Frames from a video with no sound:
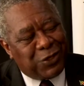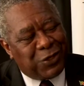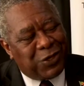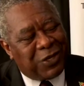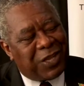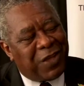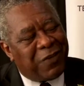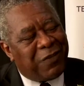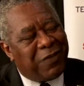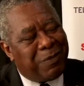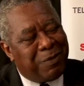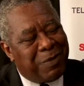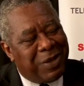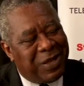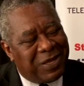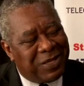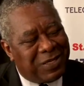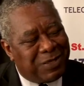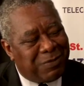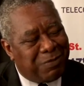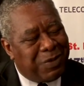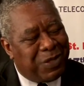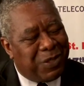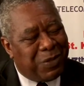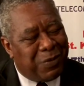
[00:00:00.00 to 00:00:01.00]
Should
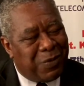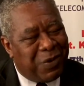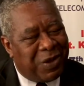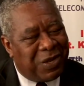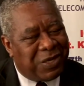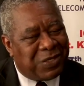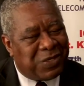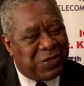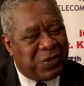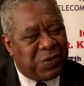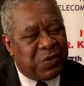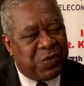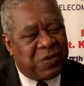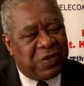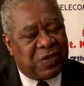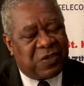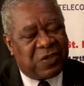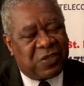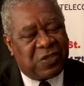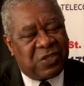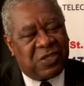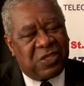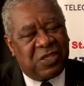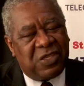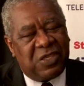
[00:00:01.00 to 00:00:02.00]
governments be the ones to do
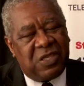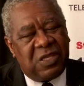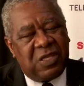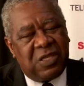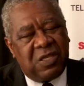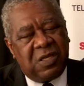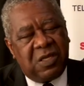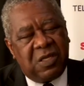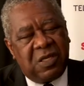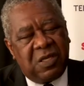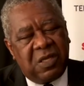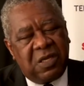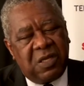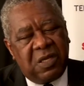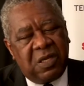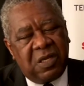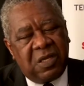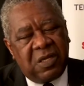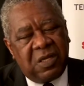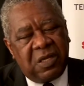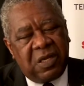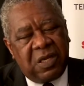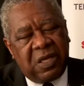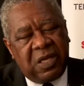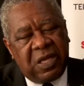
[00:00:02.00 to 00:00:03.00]
so?
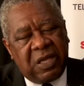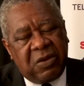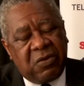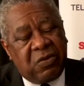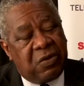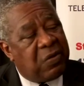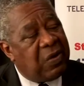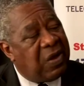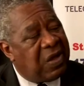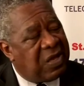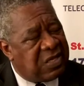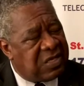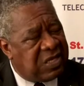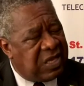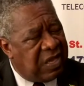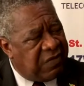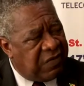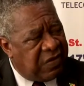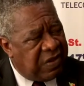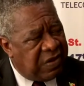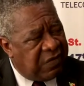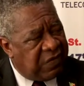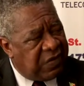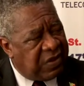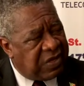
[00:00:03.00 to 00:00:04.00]
It requires
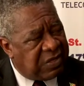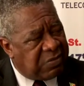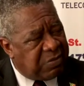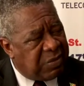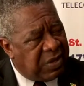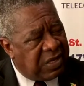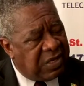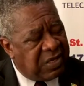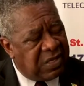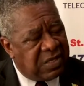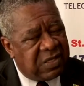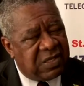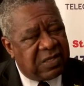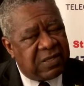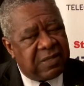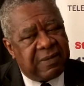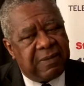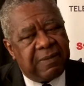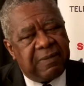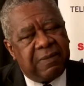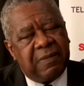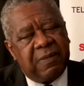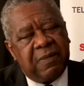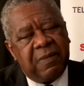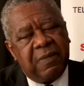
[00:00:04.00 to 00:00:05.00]
heavy investments,
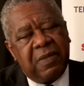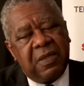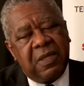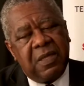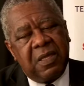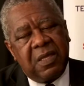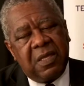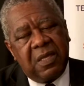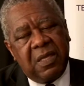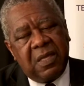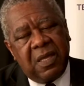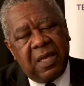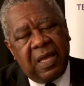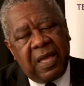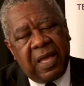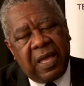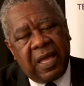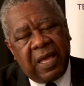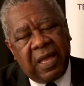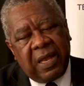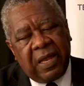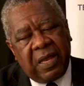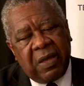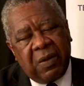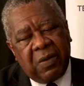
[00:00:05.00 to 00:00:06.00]

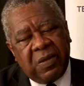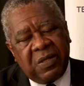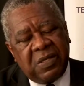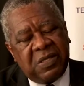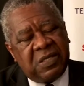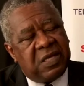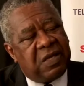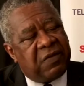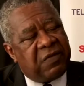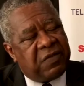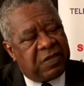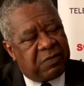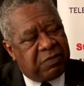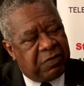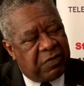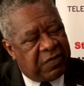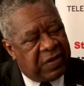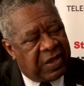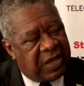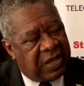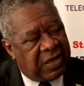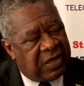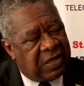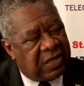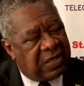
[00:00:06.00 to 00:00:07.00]
and our service
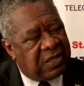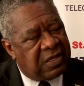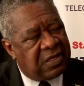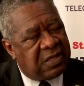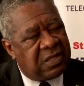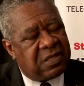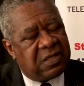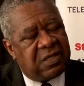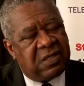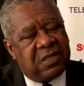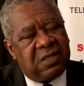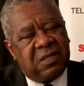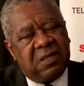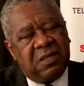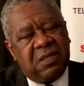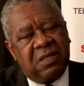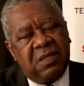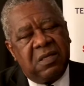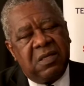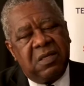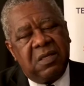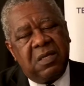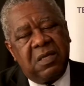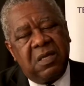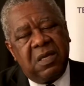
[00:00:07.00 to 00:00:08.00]
providers
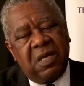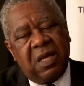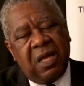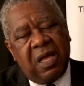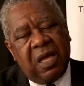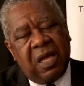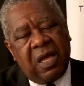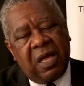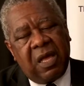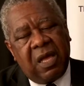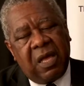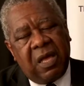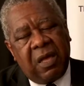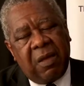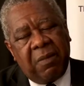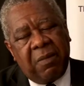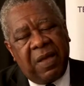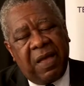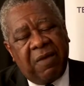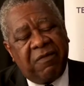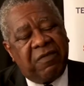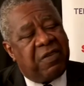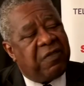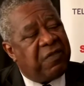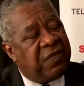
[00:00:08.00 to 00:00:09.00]

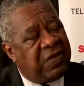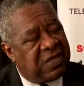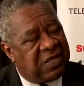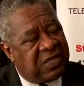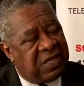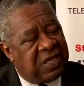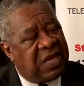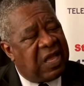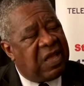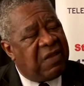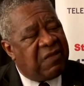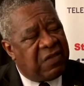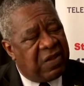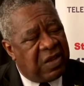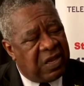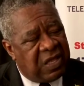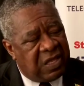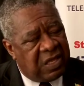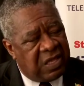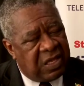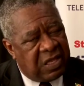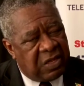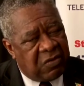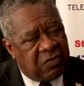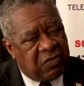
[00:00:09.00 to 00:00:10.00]
have invested heavily
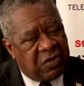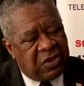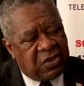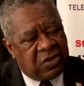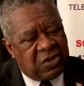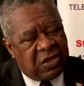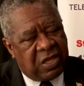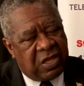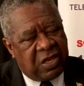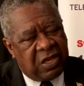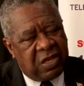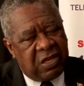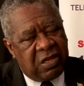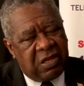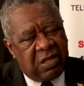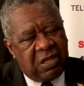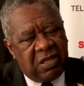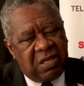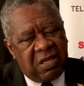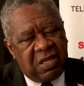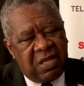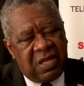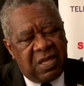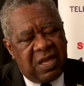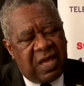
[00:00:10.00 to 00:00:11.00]
in the region,
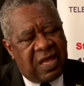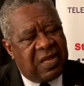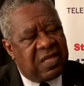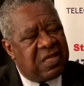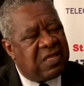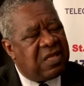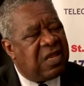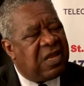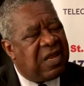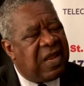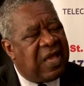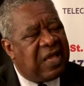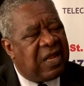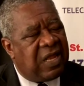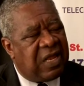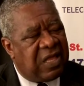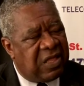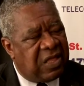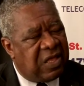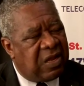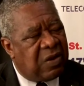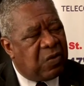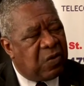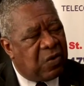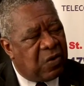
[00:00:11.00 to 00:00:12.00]
and it's unlikely
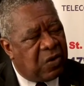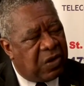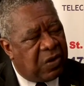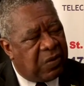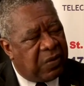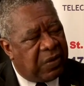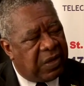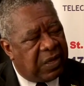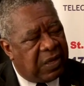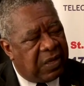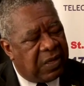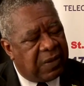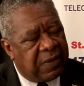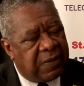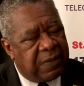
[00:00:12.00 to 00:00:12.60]
they'll walk away.